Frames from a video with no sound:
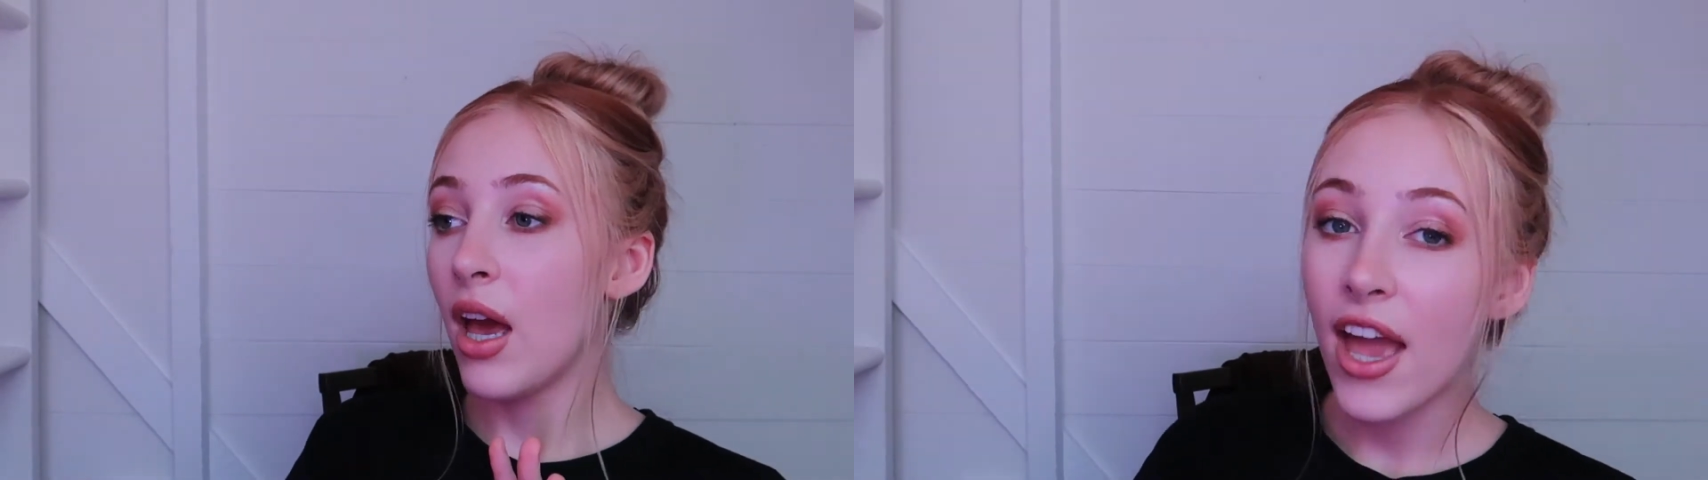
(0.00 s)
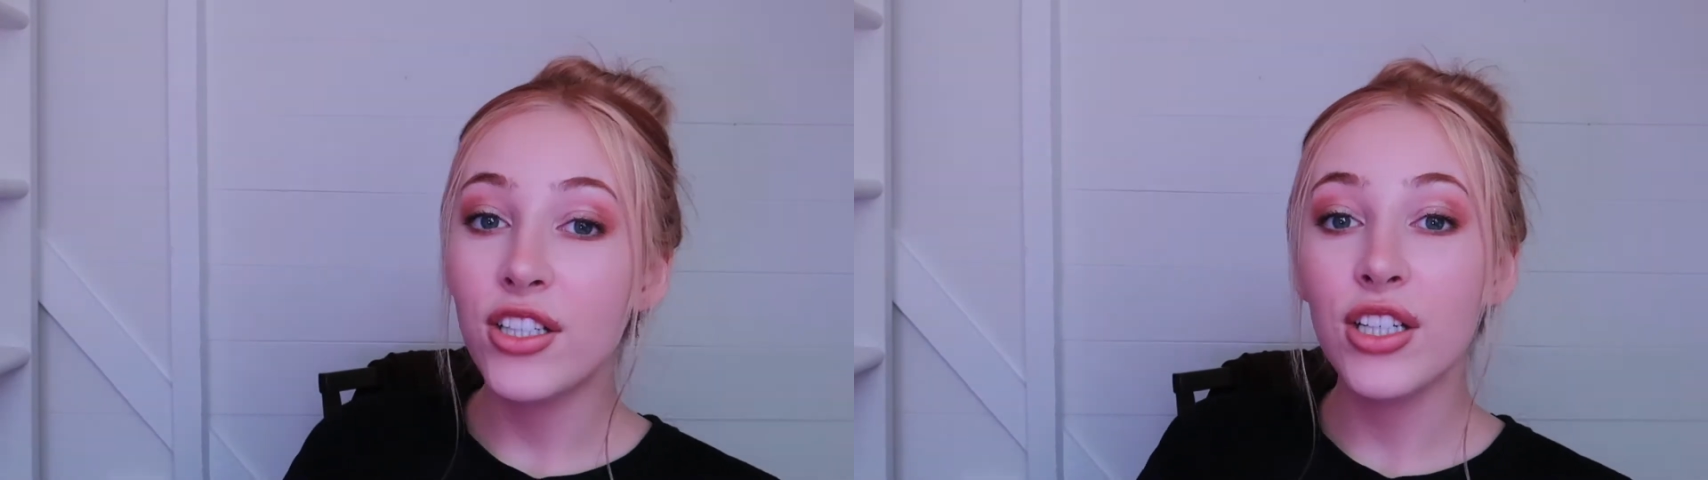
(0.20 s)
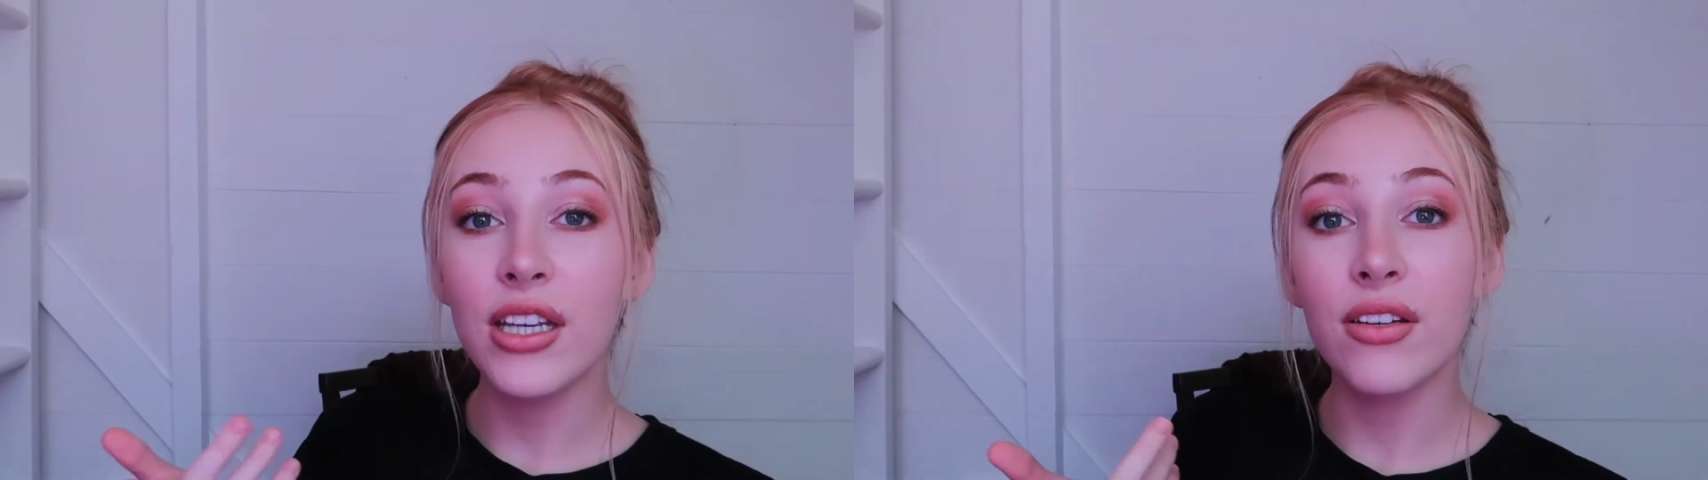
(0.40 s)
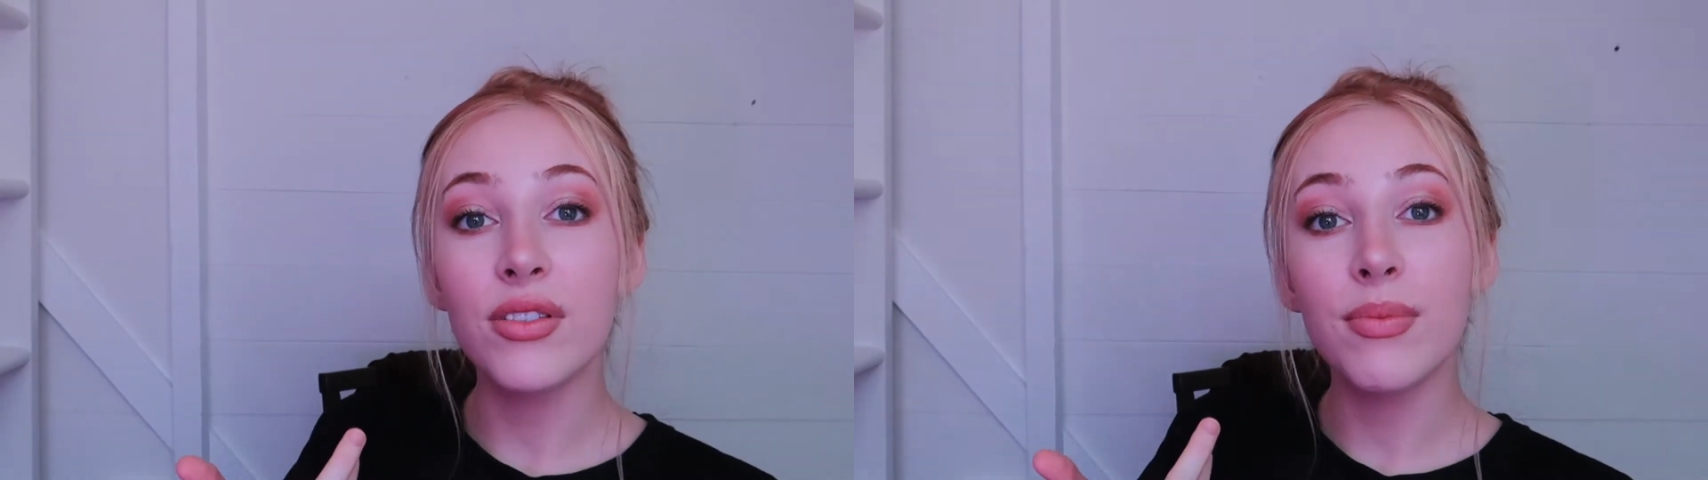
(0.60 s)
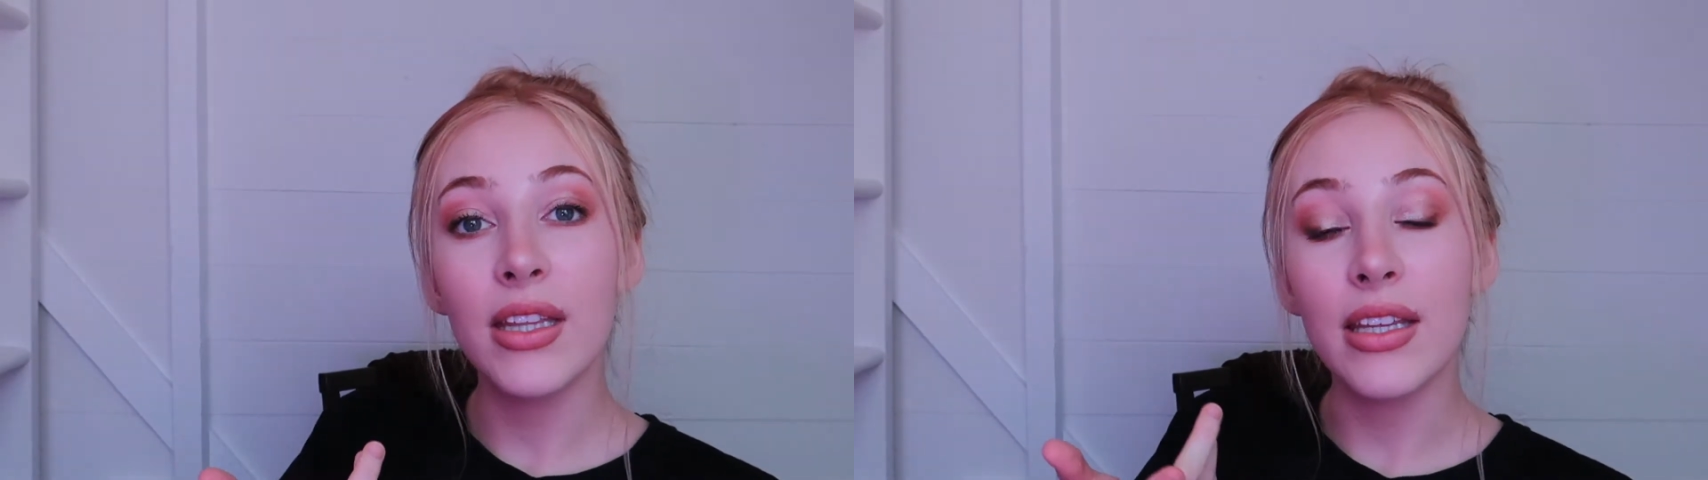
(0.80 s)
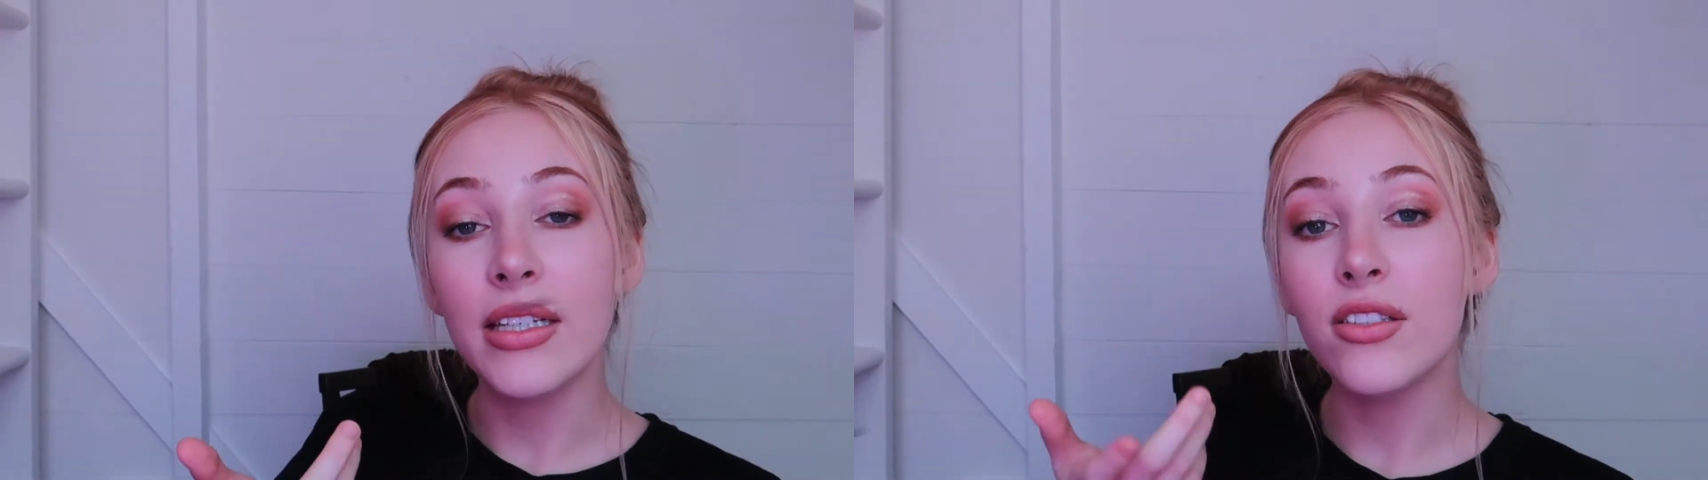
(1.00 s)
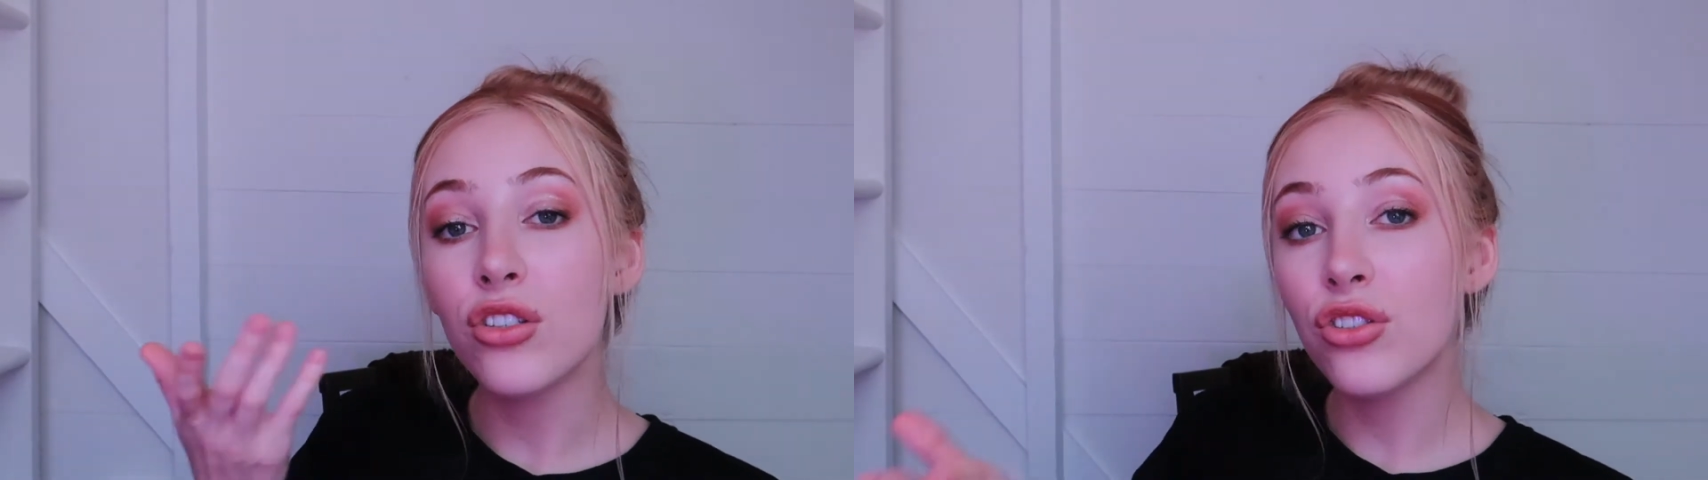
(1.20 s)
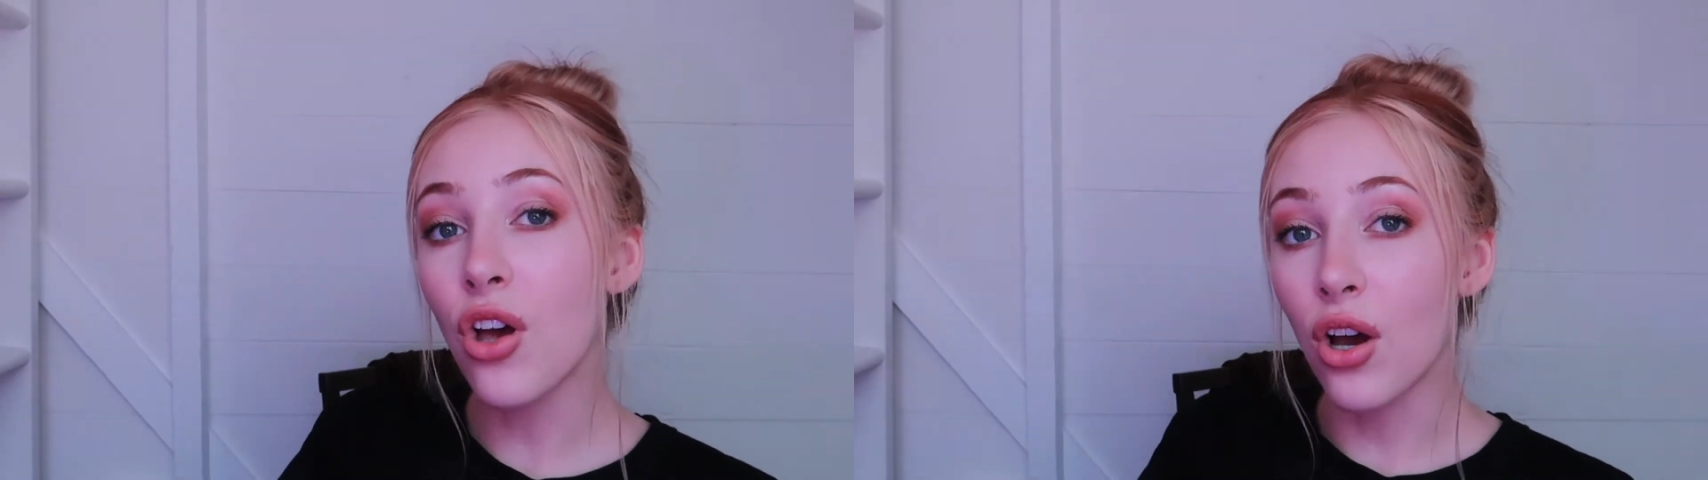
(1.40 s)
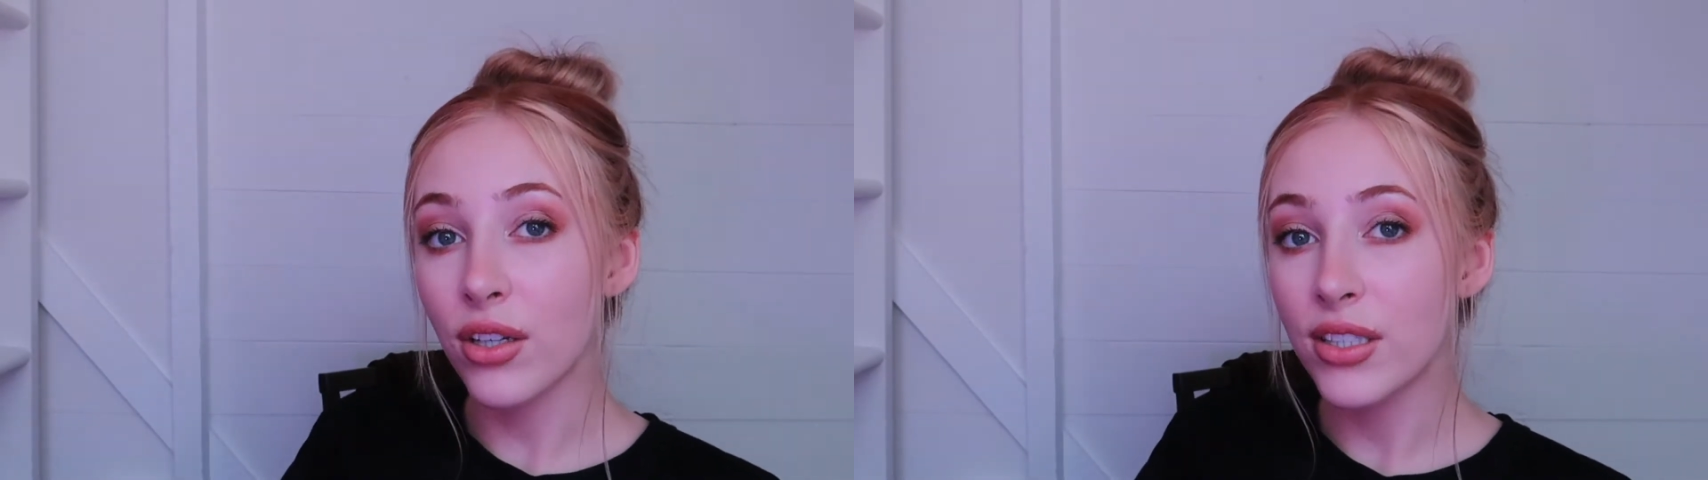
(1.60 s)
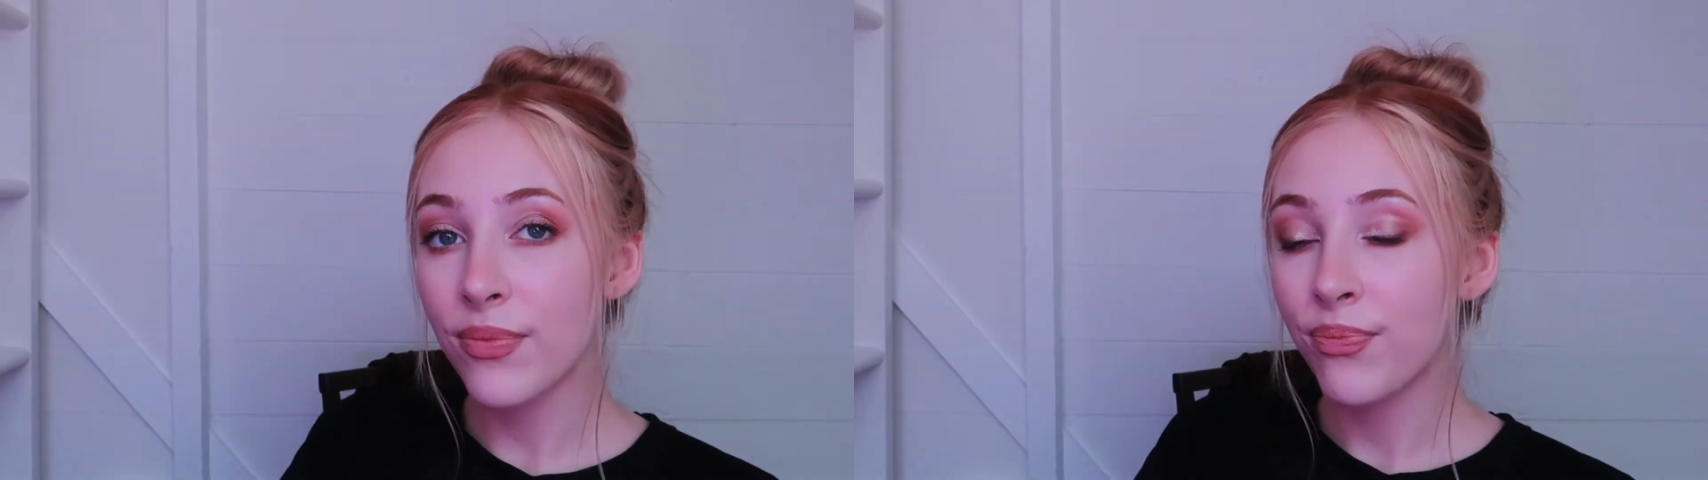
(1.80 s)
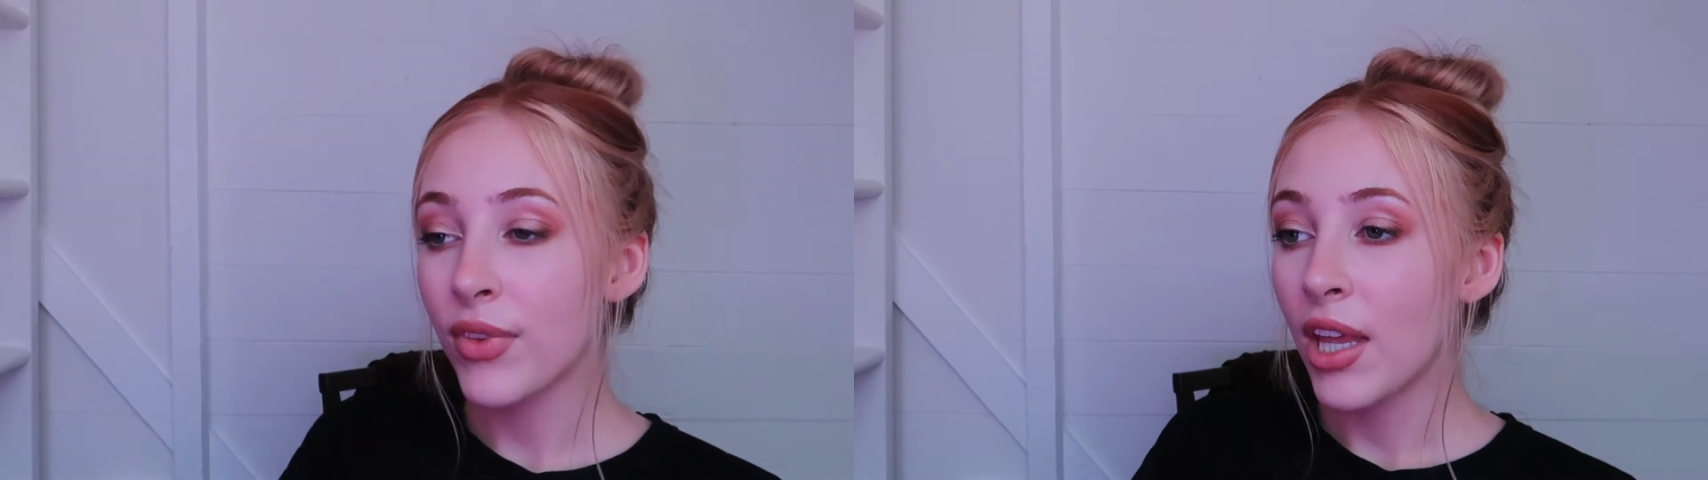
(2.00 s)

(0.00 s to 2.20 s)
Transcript: And she gives me these socks.